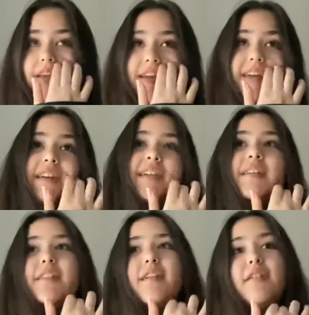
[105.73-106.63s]

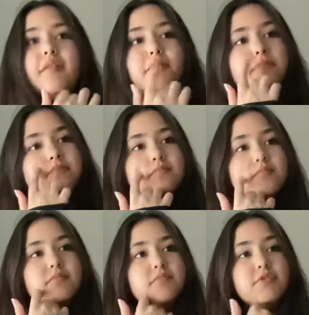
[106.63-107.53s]
And
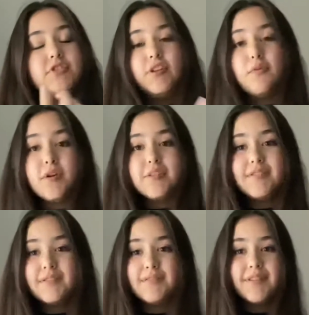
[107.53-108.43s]

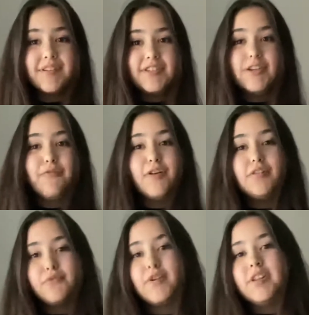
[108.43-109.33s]
she felt
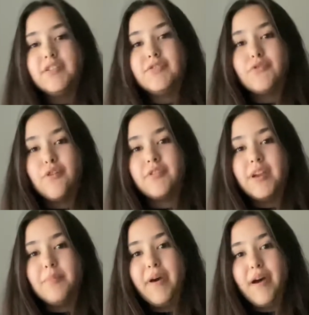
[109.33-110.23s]
really strongly
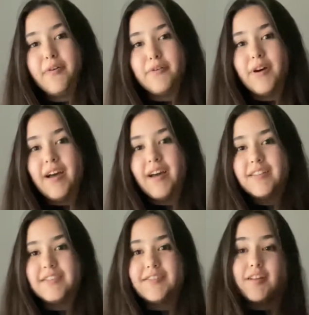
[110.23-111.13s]
about
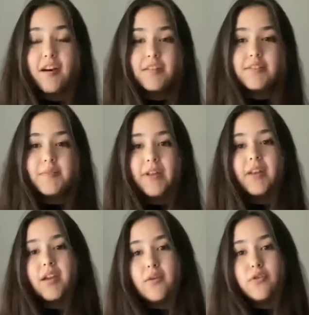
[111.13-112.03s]
us not
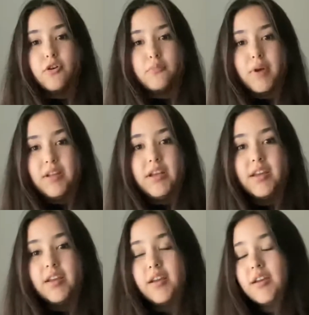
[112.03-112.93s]
spending our own money.